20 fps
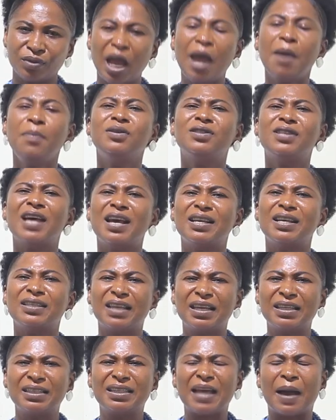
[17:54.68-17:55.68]
Every side
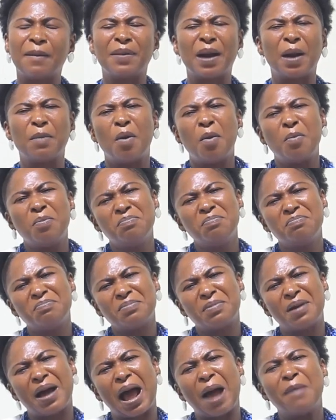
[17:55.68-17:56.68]
sent Abrabom,
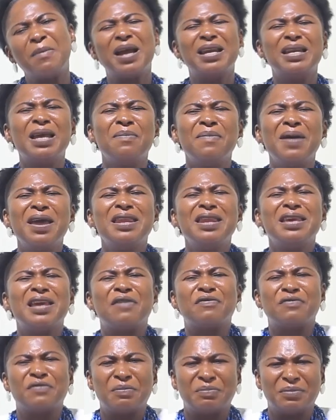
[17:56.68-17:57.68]
Amania Benny,
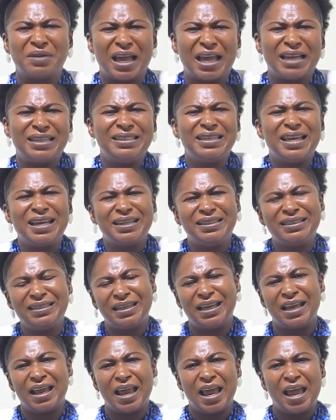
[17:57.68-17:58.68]
a film, a dear
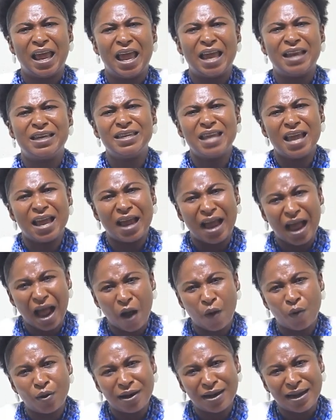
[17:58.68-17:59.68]

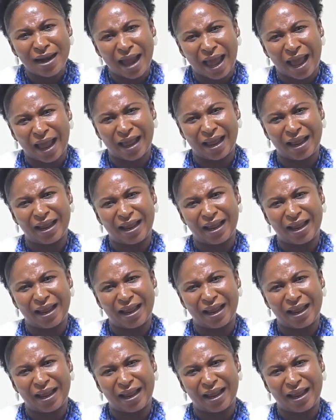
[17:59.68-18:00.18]
how na.